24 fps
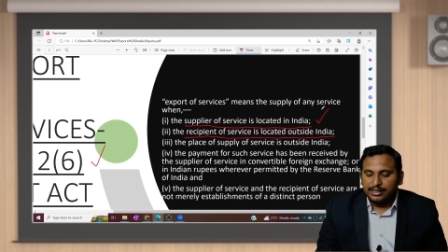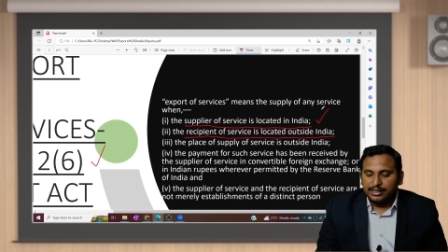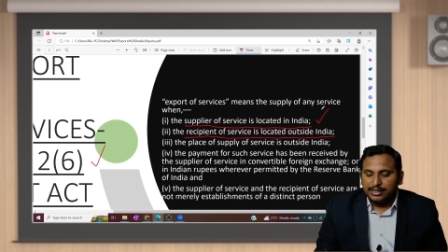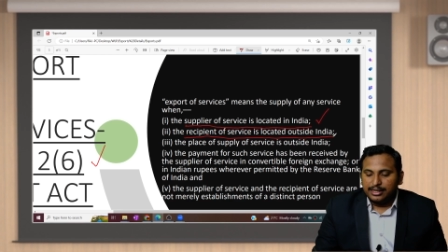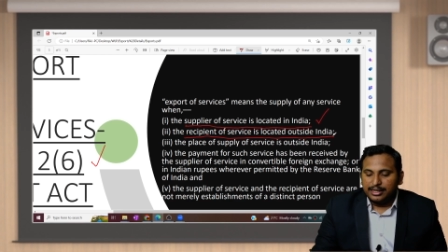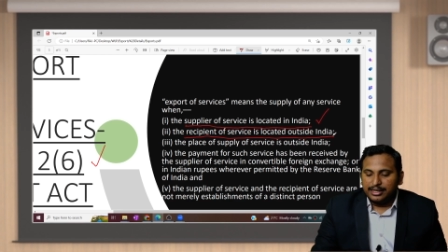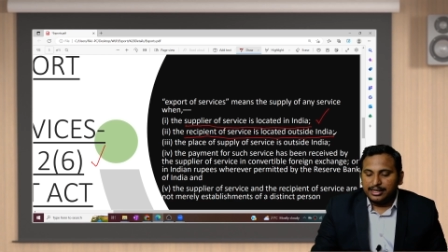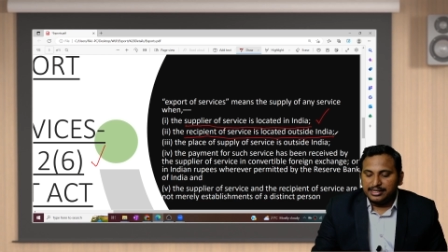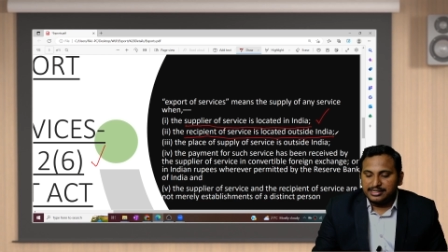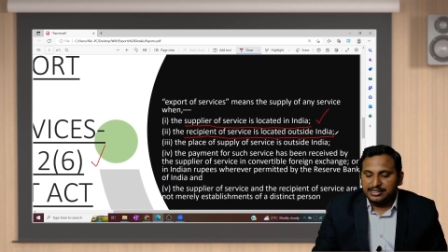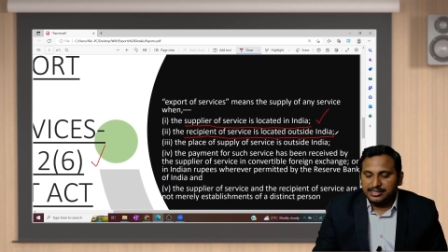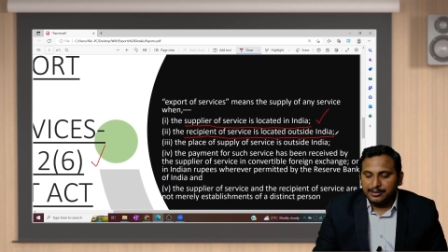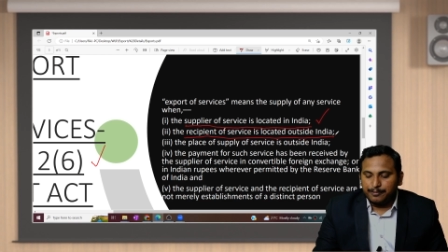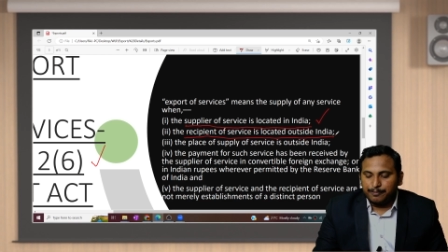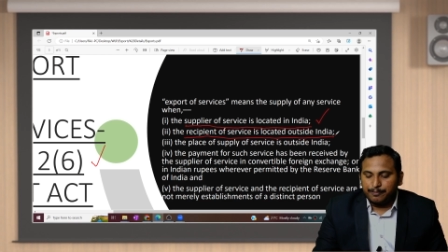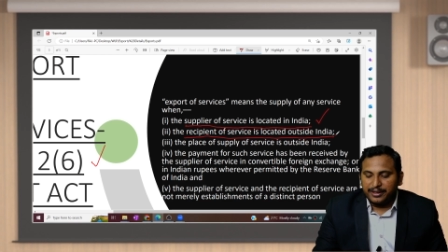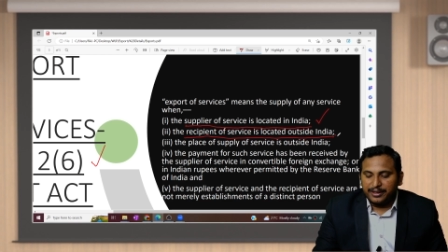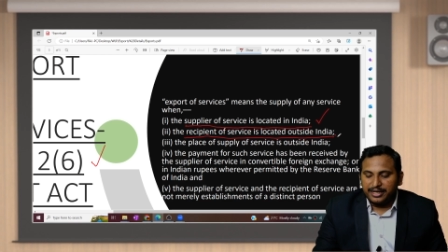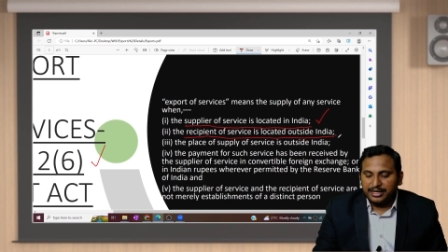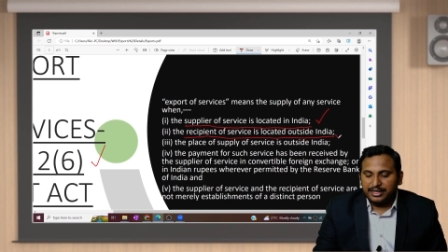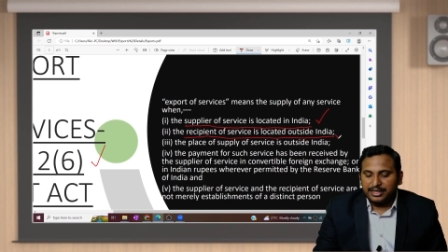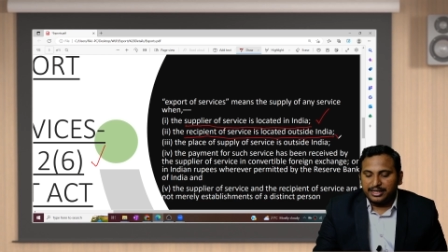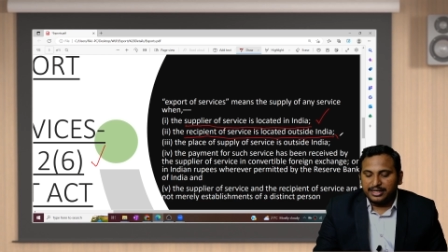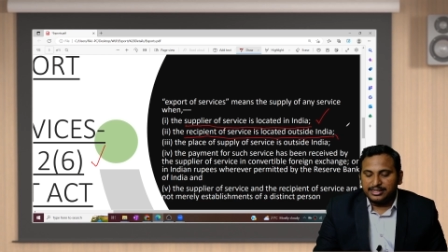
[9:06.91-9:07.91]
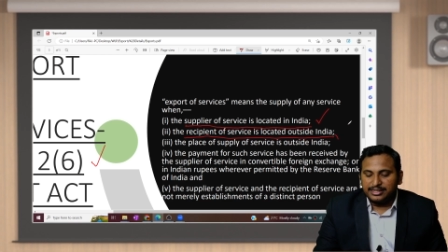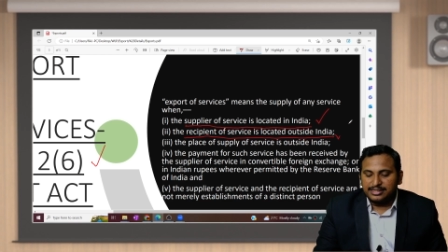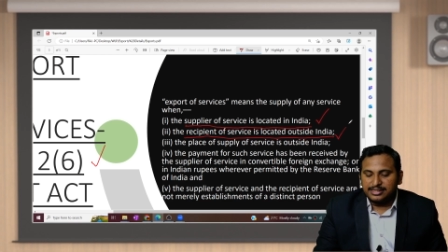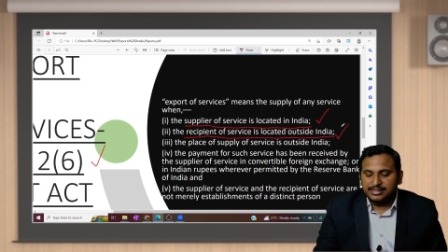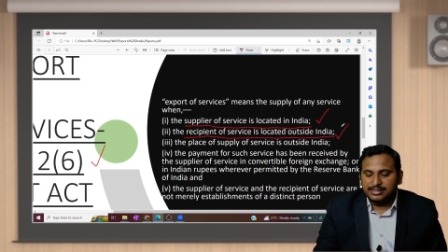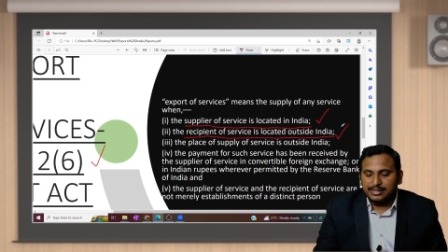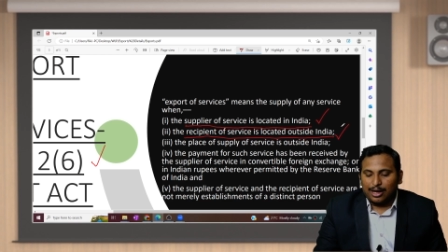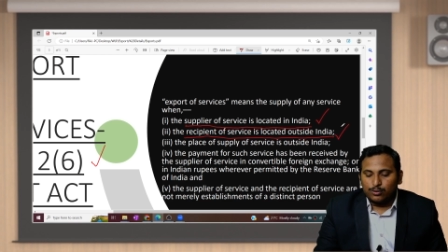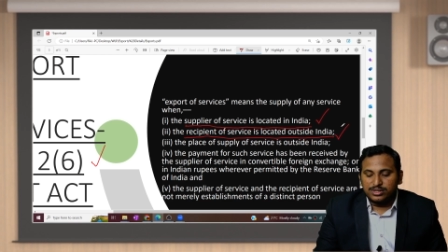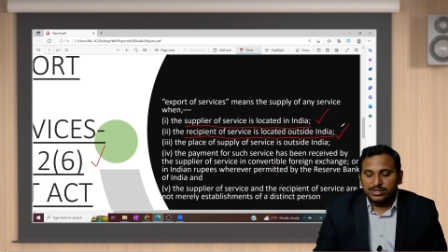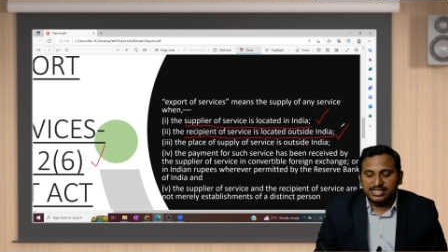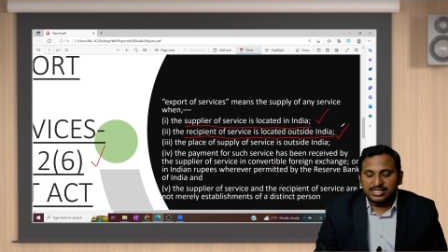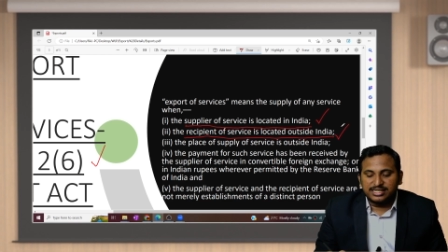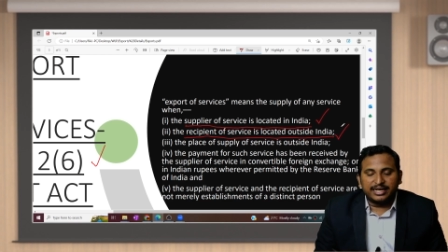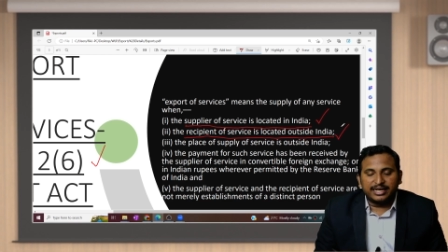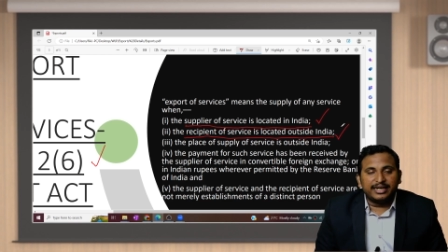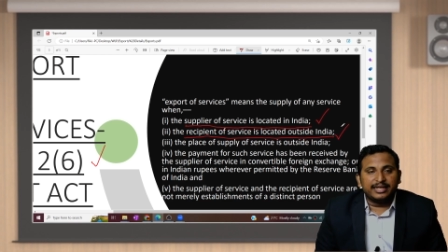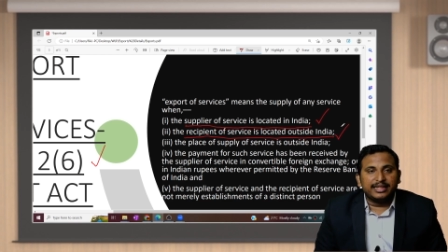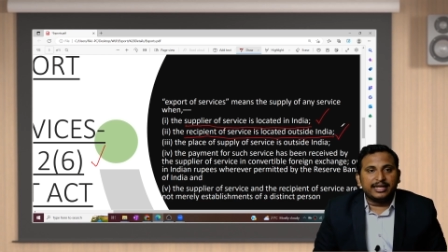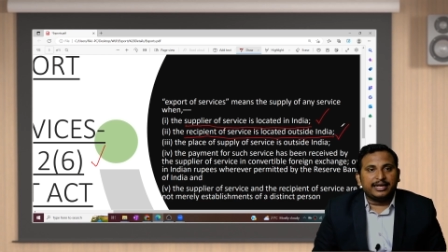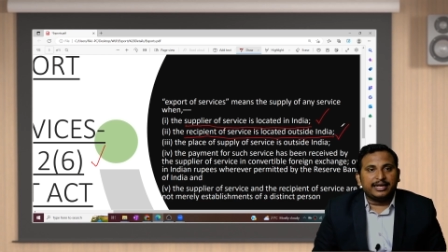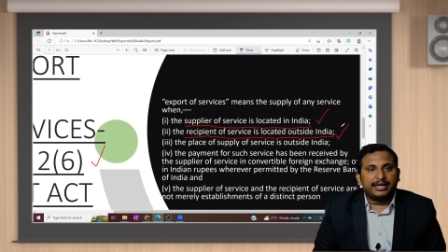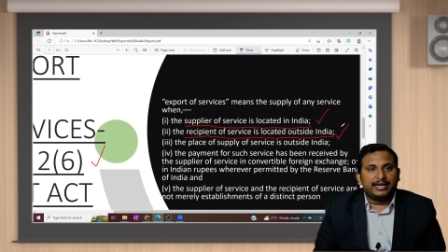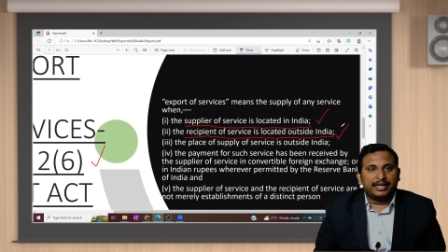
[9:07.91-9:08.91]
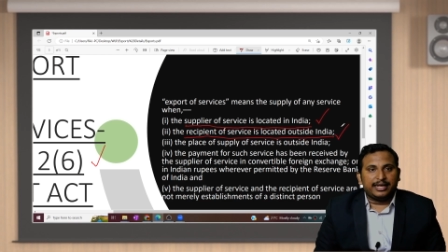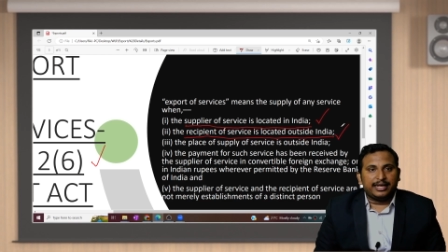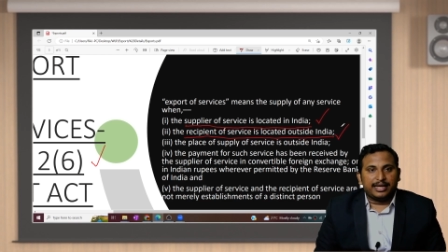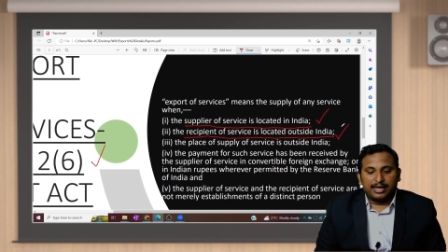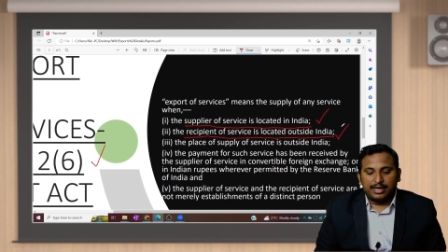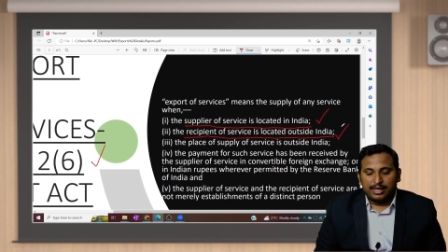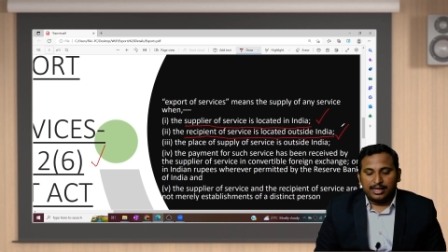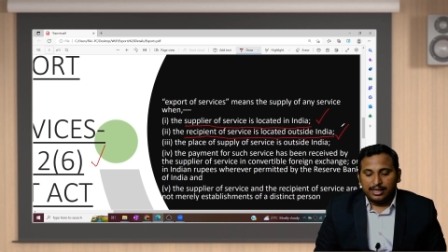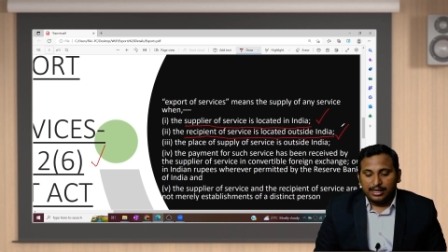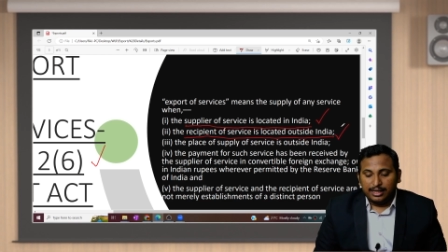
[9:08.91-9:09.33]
Recipient is outside the India.